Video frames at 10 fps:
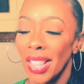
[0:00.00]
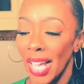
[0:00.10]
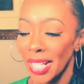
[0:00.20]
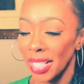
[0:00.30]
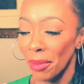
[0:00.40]

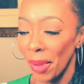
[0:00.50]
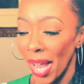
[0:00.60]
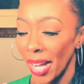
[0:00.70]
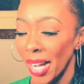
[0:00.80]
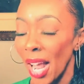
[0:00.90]
That's the
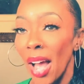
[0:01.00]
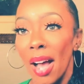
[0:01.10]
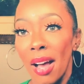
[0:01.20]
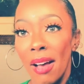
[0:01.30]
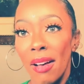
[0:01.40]
mind
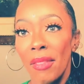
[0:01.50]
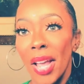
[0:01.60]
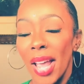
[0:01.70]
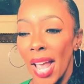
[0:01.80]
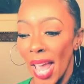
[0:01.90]
of
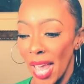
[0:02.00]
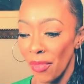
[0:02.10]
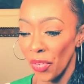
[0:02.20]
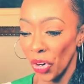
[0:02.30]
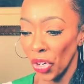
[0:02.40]
a
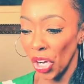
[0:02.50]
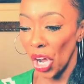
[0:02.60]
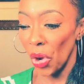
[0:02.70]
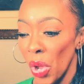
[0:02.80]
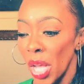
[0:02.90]

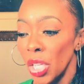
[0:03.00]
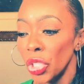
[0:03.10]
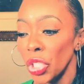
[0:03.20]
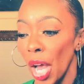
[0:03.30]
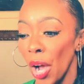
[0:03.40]
Virgo.
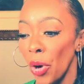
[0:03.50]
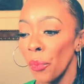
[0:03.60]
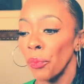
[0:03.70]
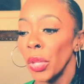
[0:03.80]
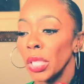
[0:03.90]
So
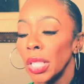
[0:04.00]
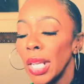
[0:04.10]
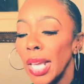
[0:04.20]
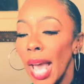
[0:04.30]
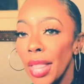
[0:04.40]

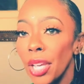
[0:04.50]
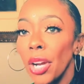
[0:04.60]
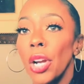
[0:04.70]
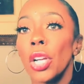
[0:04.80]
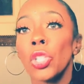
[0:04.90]

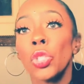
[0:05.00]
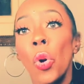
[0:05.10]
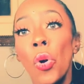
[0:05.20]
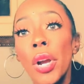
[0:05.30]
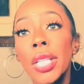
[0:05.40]
together,
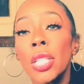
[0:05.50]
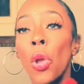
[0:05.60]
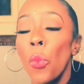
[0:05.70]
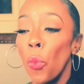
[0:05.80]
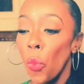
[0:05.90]
Taurus
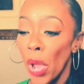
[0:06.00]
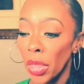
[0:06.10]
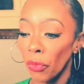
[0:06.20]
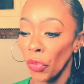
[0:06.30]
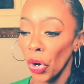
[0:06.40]

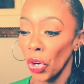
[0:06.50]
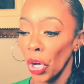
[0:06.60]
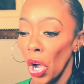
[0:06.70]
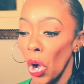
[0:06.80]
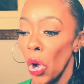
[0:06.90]
with
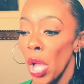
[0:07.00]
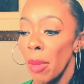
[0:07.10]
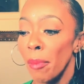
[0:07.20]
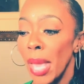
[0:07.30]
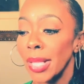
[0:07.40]
Virgo
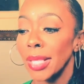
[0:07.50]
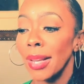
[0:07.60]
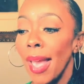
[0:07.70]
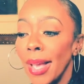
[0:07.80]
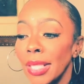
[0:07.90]
makes
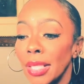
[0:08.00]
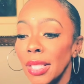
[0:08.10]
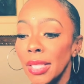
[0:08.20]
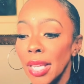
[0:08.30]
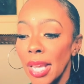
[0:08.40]
an
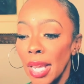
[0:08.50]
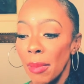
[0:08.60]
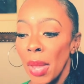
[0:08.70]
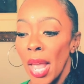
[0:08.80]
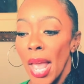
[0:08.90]
excellent
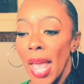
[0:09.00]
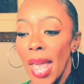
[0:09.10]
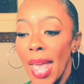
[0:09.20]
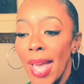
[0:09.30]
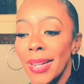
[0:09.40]
team,
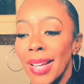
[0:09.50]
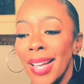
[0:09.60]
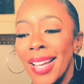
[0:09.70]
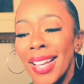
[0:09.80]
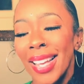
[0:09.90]
and
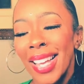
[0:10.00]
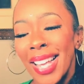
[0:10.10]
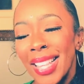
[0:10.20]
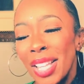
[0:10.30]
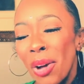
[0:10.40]

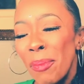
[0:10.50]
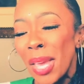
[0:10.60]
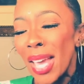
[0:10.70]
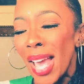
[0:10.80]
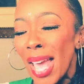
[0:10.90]
there'll
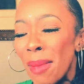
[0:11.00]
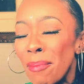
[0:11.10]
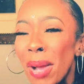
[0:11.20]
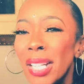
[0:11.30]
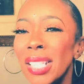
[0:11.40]
be a
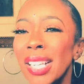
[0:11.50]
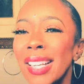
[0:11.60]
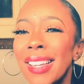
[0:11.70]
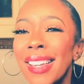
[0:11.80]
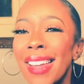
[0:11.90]
much
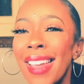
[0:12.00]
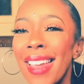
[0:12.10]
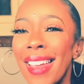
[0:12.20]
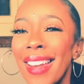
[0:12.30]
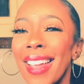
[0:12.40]

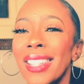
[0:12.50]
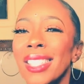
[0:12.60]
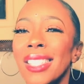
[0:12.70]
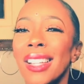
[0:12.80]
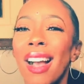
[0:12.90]

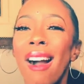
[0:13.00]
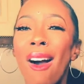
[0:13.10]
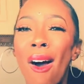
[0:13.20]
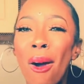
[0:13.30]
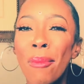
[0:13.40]
needed,
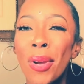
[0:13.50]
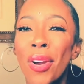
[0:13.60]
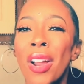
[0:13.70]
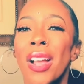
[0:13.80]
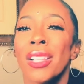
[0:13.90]

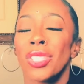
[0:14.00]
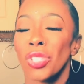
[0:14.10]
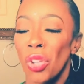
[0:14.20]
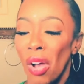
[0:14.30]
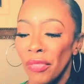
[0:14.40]
calmer,
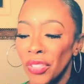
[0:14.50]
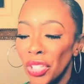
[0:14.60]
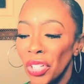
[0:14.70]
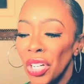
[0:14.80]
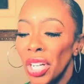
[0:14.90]

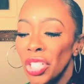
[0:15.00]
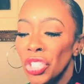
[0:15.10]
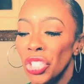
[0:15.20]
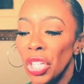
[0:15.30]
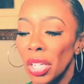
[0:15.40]
softer,
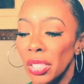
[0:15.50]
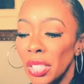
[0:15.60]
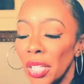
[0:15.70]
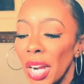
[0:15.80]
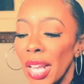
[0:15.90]

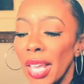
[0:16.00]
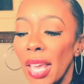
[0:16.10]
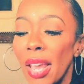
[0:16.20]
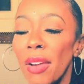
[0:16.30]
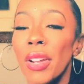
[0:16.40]
gentler, and
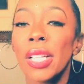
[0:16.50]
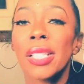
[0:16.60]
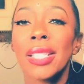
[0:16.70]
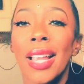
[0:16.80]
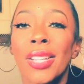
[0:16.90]
caring
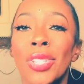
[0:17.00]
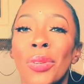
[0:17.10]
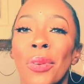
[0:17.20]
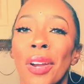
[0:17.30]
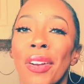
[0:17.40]

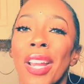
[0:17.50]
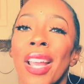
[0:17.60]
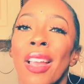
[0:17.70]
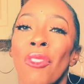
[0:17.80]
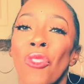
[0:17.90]
sanctuary
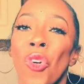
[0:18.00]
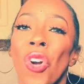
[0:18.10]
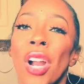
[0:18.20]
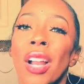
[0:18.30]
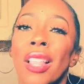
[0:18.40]

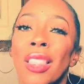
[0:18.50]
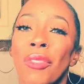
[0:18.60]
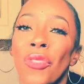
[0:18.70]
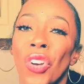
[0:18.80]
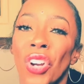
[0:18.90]
for the
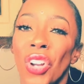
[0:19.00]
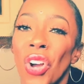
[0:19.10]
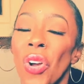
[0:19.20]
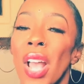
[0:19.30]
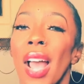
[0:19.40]

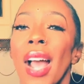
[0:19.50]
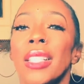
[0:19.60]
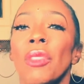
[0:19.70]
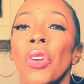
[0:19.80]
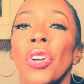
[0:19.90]
Virgo
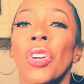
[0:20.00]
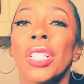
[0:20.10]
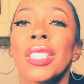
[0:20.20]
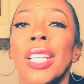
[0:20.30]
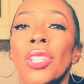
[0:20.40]
as the Virgo
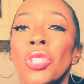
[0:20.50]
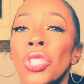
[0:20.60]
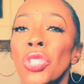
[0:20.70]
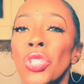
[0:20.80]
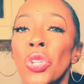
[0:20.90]
continues
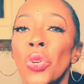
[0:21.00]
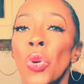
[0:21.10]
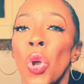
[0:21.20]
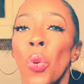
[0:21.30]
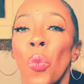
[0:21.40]
to
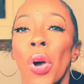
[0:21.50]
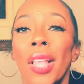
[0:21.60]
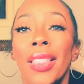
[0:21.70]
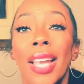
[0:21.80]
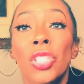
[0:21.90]
do
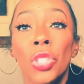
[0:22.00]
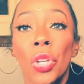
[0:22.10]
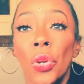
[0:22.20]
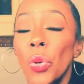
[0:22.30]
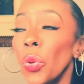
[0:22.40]
what they
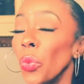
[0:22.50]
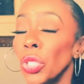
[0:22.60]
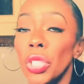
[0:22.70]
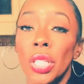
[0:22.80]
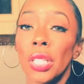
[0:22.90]
do,
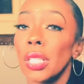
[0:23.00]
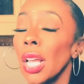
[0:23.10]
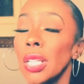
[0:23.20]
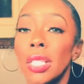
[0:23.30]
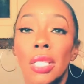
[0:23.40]
which is
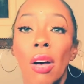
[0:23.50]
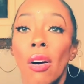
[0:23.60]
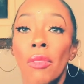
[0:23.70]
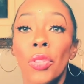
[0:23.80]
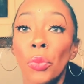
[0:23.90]

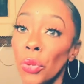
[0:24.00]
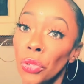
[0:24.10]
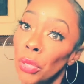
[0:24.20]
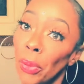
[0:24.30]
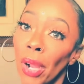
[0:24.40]
solve the
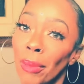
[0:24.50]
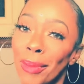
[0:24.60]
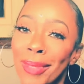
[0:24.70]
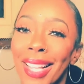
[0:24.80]
world's problems,